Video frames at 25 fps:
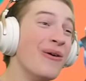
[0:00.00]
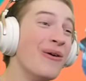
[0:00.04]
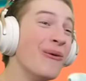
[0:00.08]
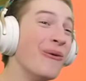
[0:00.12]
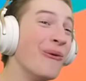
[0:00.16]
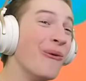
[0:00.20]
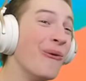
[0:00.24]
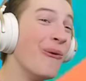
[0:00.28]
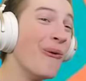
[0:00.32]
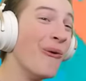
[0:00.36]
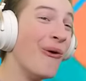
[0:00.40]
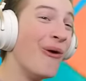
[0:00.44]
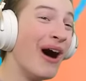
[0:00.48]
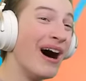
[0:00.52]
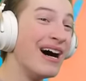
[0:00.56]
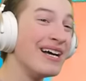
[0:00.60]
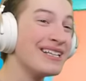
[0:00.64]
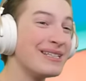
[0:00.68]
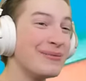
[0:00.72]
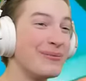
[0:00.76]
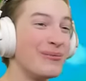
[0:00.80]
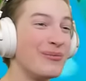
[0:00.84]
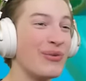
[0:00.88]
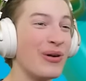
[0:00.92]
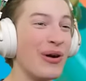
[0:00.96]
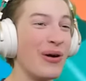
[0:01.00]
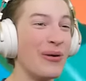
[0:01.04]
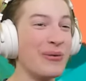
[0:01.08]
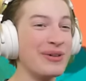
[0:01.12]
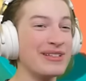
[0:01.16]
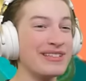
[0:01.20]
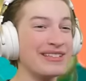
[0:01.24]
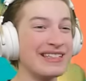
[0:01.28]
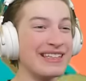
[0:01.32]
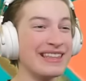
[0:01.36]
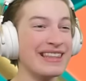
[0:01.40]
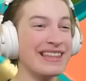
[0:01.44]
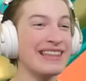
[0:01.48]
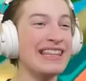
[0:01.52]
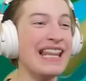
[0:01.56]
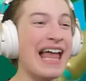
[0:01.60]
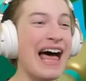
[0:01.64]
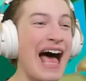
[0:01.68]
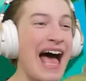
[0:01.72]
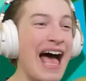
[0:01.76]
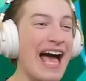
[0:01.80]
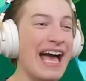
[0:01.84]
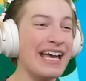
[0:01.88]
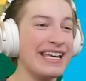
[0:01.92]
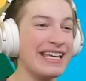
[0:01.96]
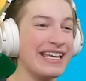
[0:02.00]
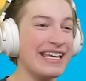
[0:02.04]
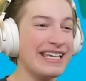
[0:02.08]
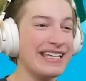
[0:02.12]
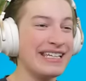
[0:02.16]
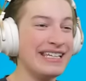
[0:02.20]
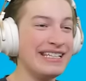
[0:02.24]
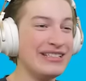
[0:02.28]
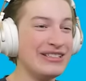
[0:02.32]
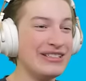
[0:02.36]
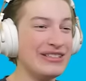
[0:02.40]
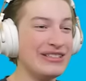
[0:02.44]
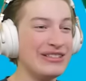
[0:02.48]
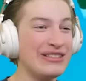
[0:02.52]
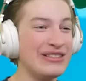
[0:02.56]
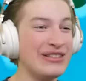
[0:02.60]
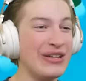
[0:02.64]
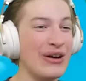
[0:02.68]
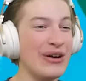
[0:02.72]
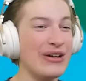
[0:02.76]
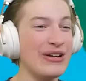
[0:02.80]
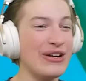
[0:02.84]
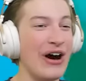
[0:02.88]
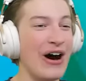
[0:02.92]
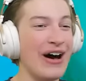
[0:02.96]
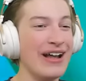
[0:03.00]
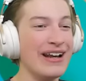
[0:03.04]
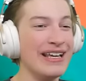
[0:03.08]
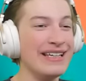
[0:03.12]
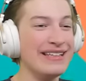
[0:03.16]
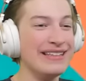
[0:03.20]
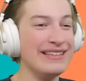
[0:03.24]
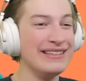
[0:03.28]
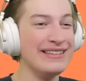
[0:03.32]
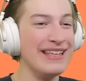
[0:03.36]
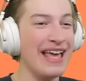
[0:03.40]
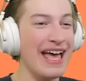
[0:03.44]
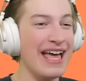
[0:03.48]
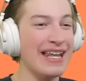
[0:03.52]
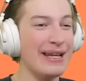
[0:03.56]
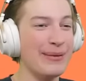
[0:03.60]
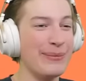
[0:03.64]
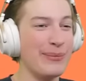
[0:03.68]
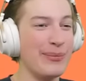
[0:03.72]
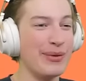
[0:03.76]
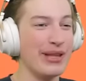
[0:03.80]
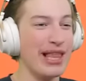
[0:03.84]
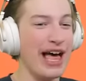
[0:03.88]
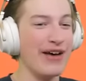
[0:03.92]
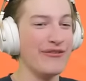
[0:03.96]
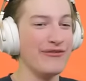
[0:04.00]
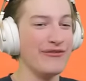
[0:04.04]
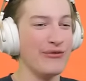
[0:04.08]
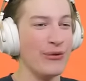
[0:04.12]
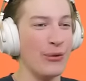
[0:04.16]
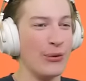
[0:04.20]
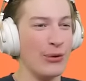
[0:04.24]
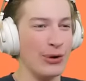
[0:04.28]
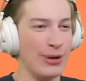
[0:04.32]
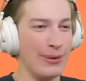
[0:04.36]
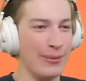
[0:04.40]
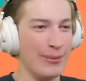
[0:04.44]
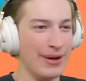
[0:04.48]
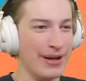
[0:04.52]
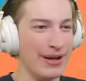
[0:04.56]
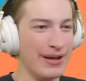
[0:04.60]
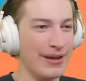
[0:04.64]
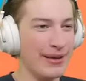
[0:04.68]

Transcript: What? Bro was lagging. He stood on a dead platform.